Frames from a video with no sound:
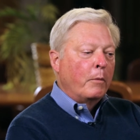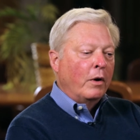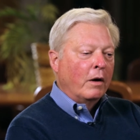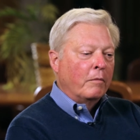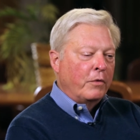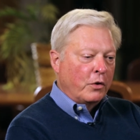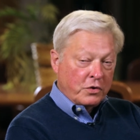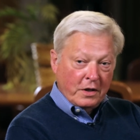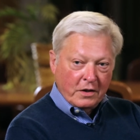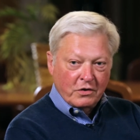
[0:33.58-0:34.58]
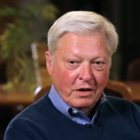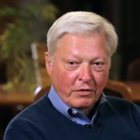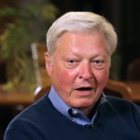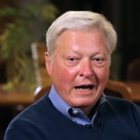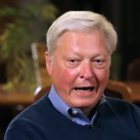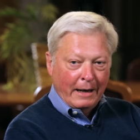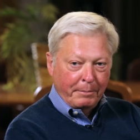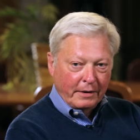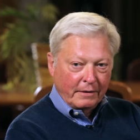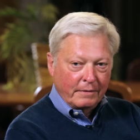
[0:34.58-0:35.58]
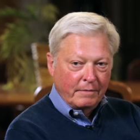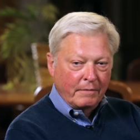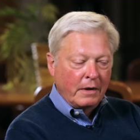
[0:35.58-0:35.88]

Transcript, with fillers: Well, those things never happened